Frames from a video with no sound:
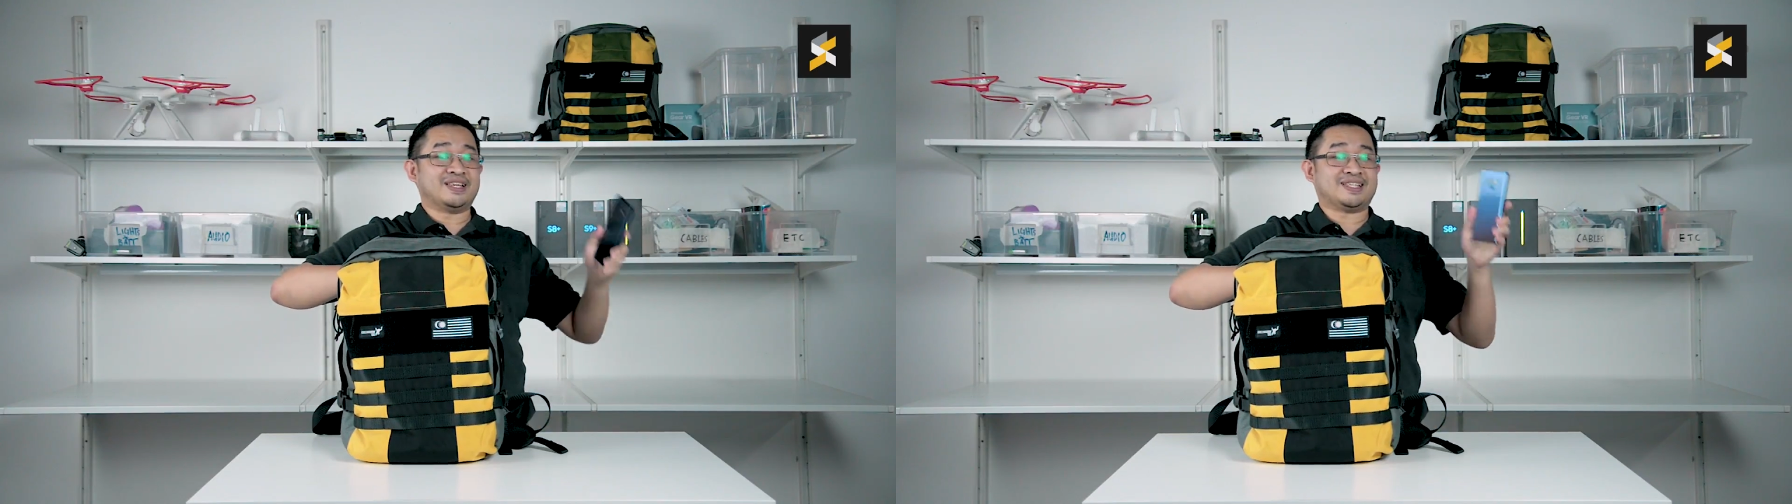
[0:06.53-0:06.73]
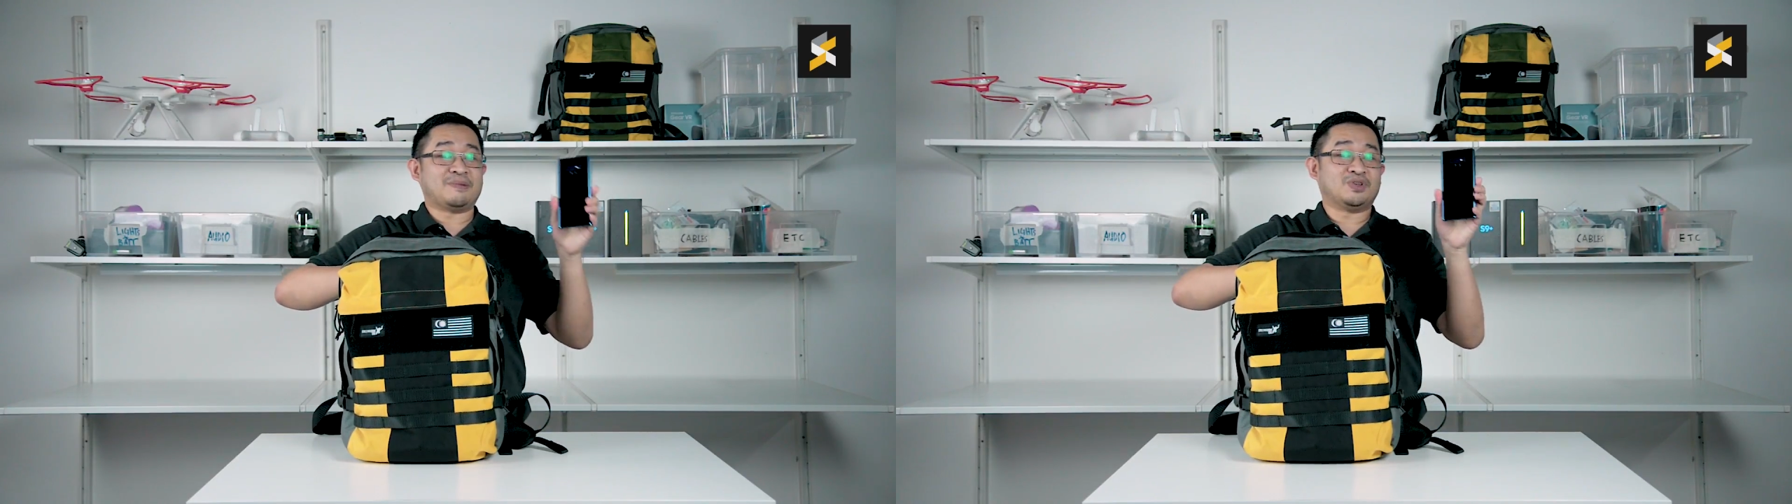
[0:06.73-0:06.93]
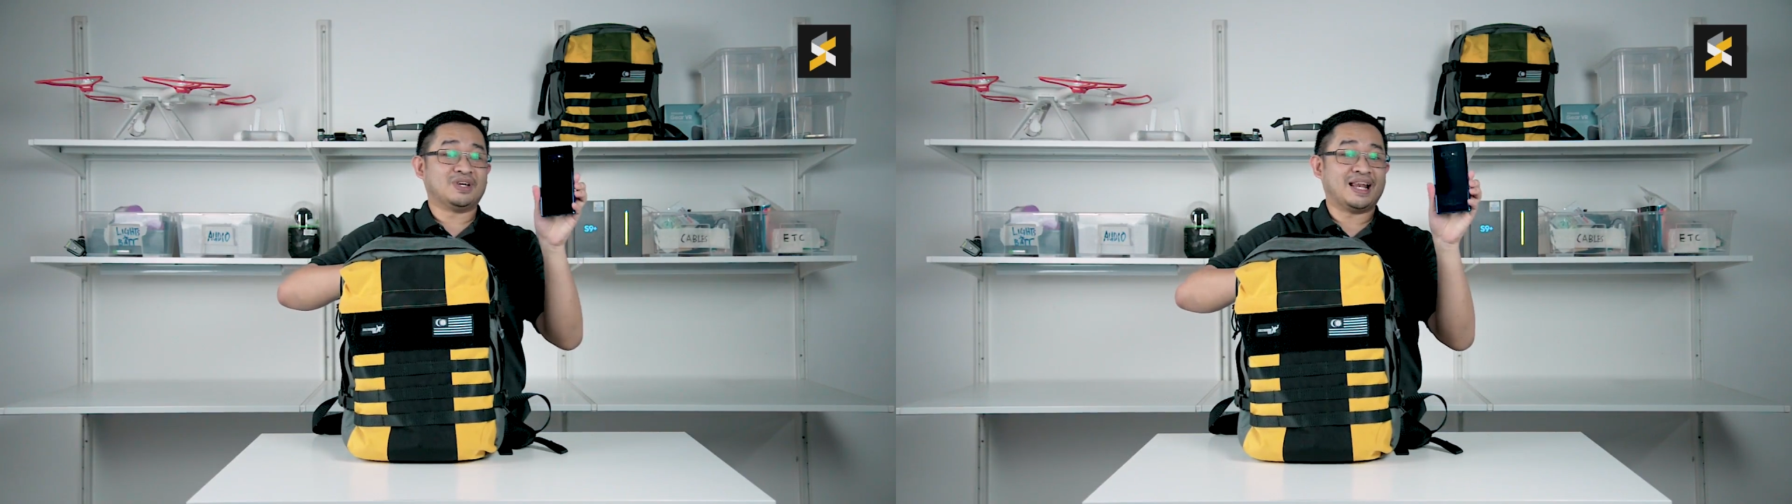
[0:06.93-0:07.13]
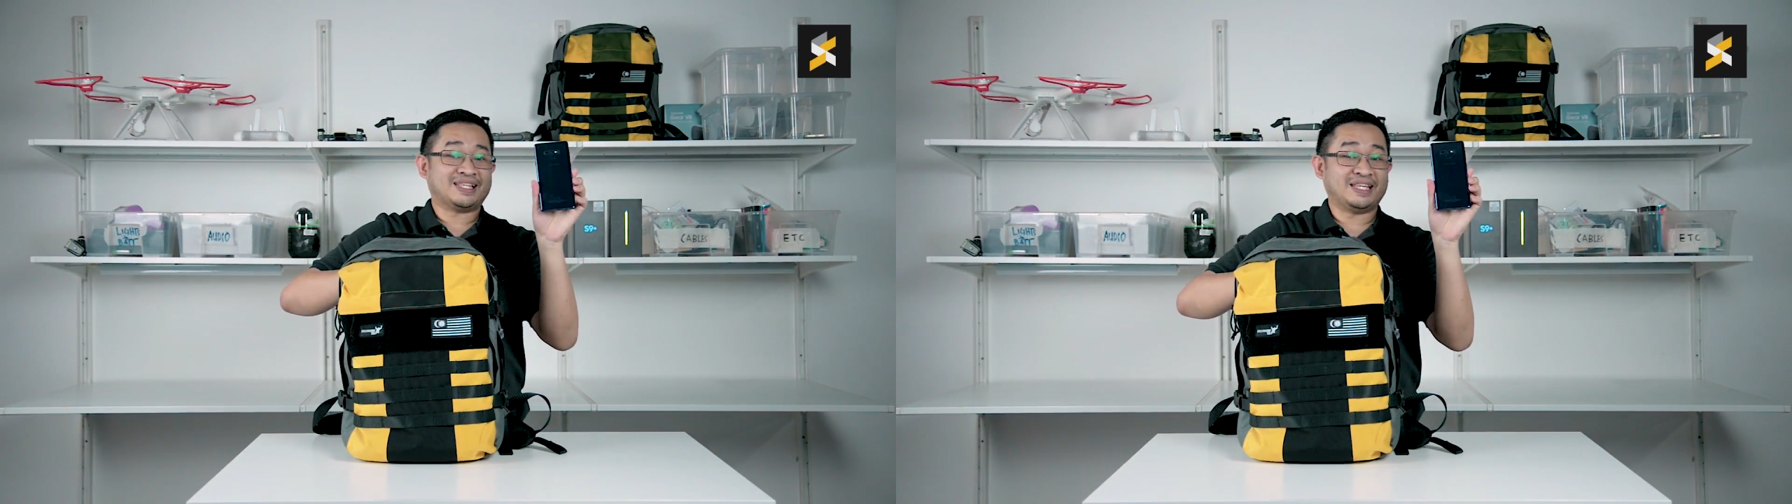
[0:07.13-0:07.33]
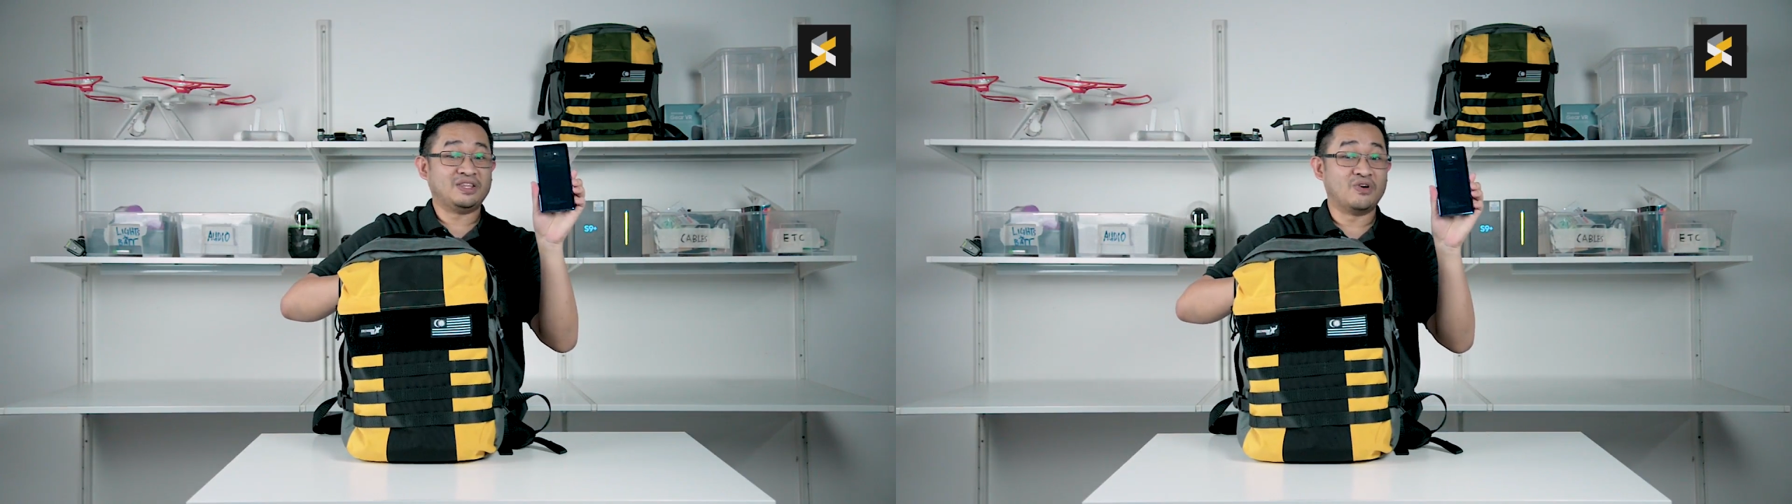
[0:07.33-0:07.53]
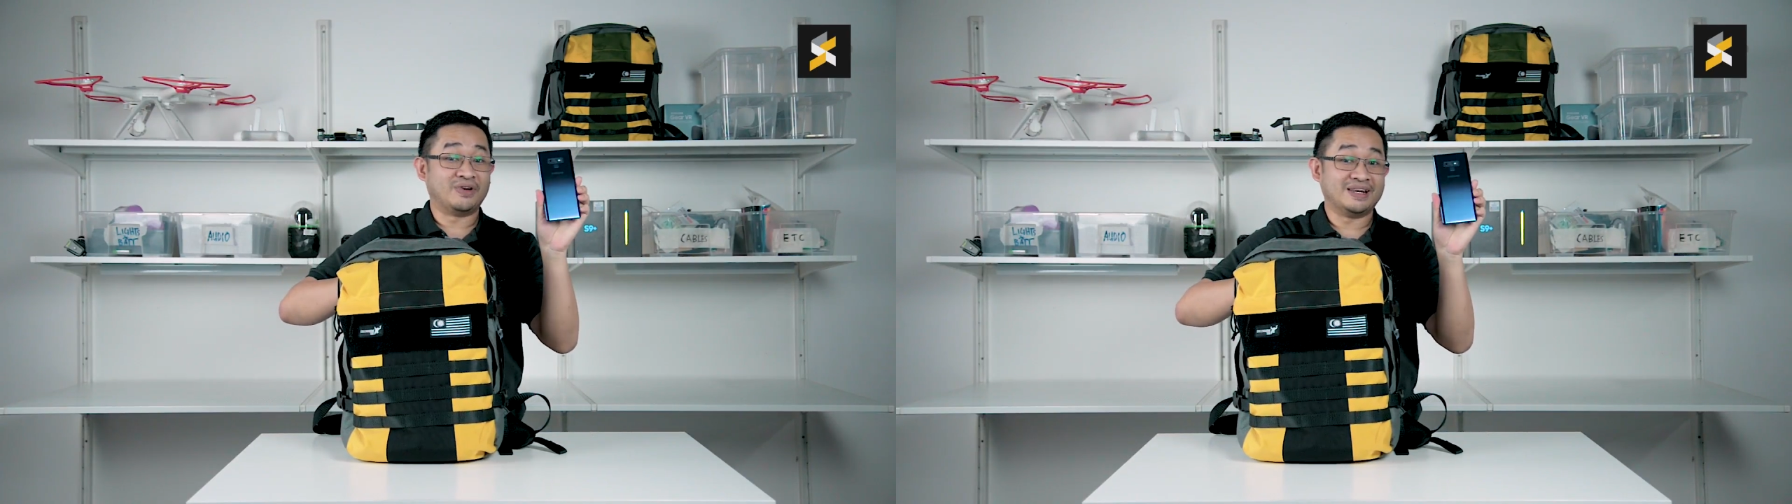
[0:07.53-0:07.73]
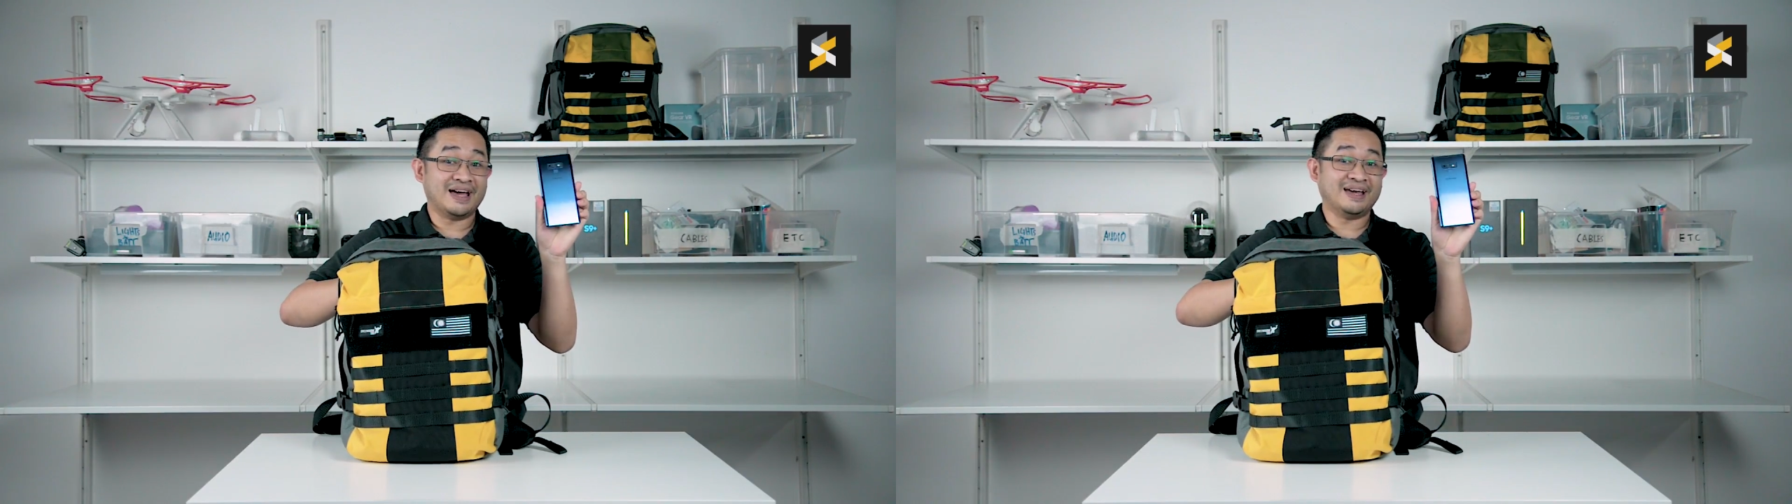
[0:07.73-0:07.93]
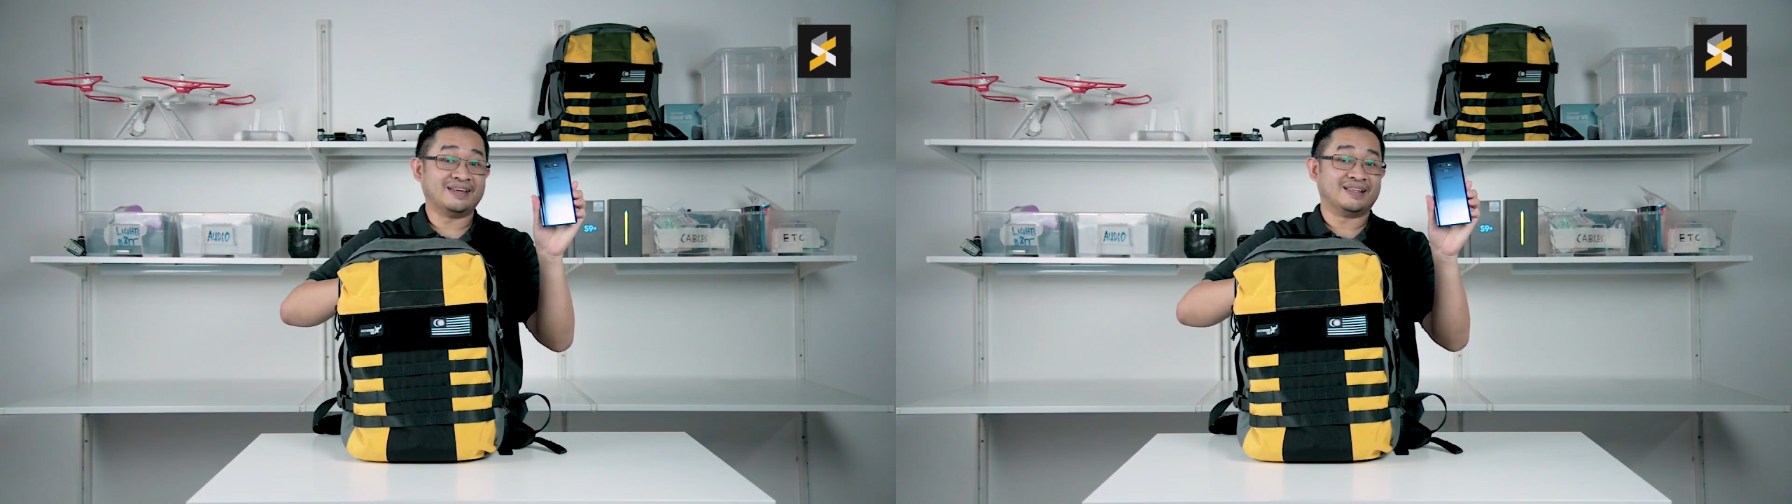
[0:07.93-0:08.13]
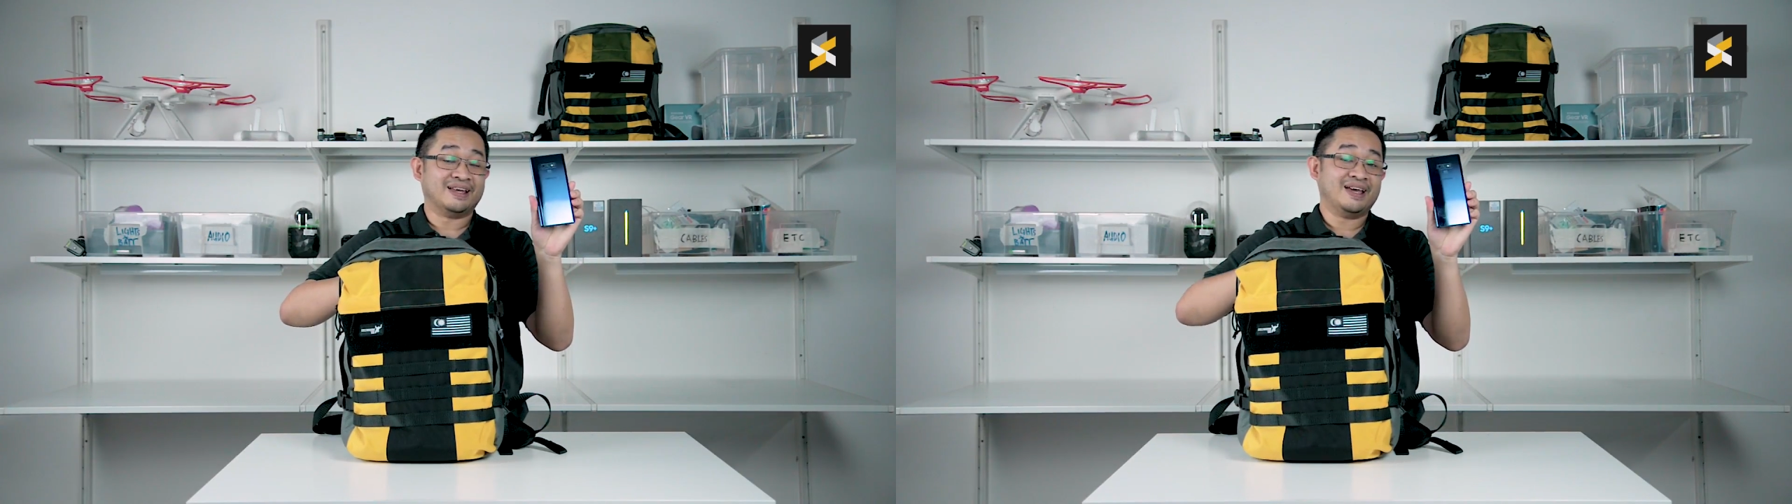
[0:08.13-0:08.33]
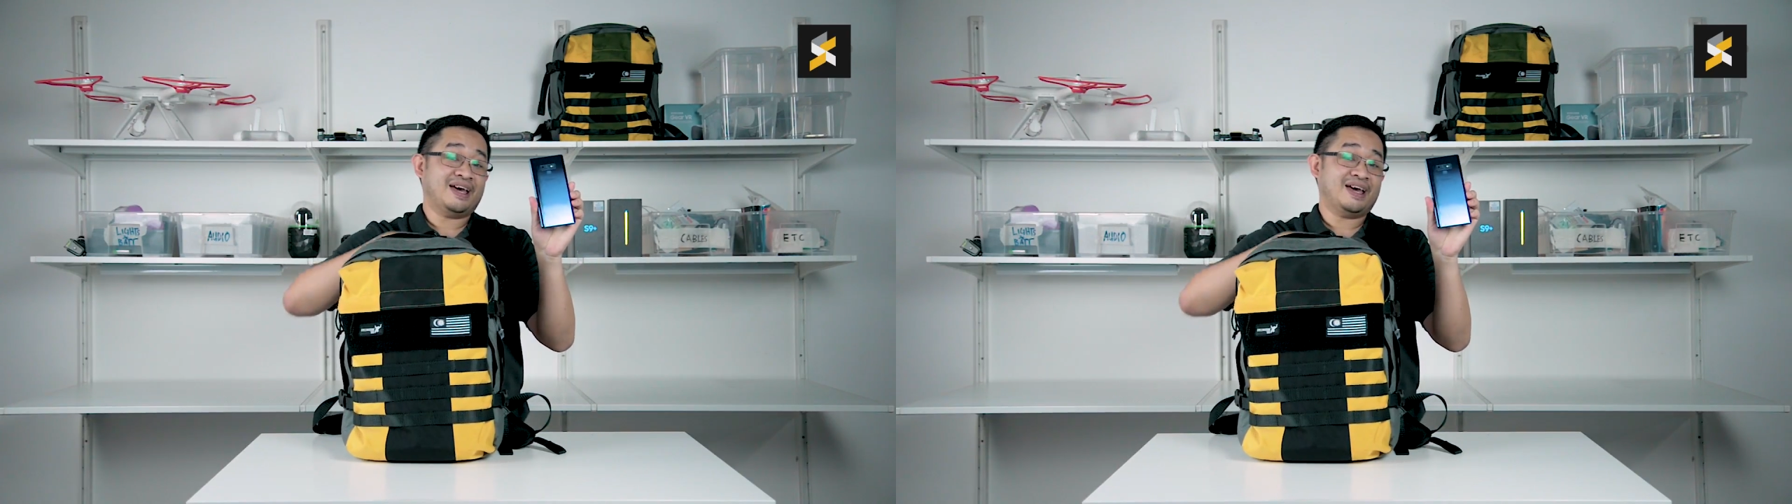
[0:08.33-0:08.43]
Samsung Galaxy Note 9.